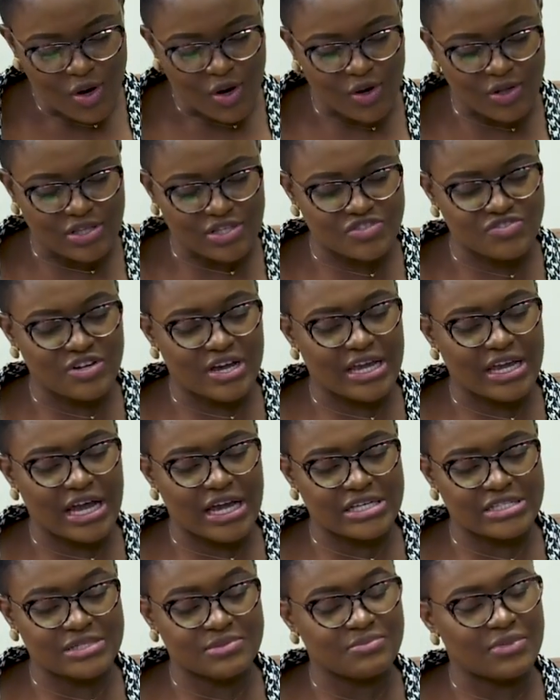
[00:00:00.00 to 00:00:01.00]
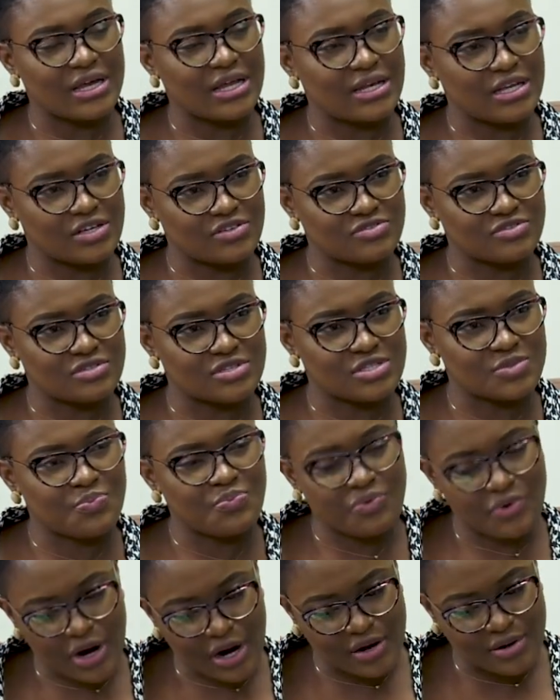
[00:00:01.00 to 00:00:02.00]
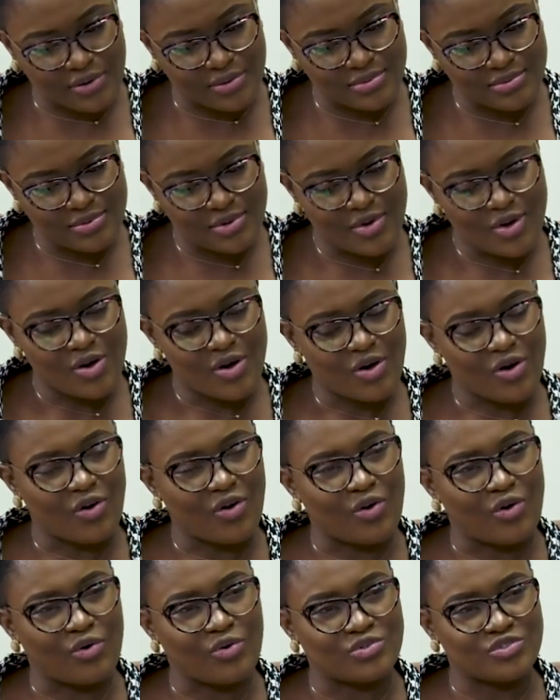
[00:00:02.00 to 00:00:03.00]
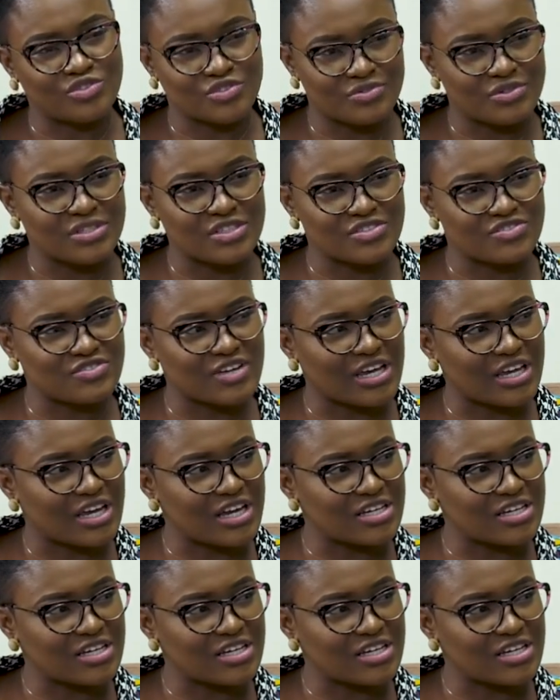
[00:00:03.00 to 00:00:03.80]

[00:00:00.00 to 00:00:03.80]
on the strike action by lecturers prior or during the strike